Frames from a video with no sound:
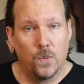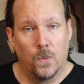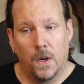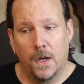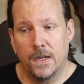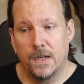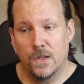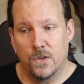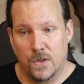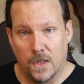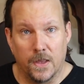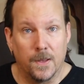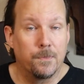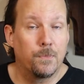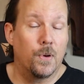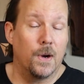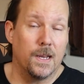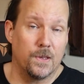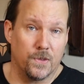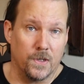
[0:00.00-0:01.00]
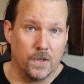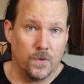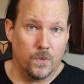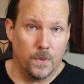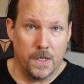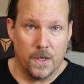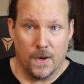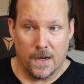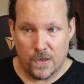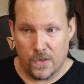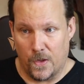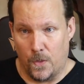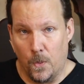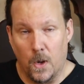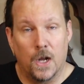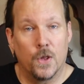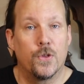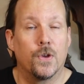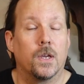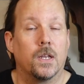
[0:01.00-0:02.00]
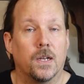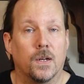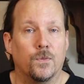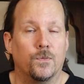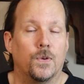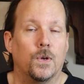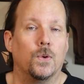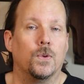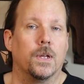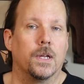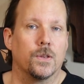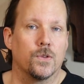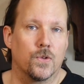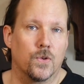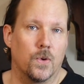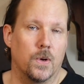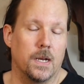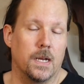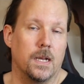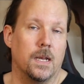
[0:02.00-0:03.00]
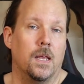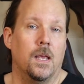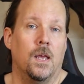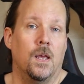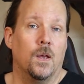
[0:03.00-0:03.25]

One is in the present, when you're actually watching it unfold on screen.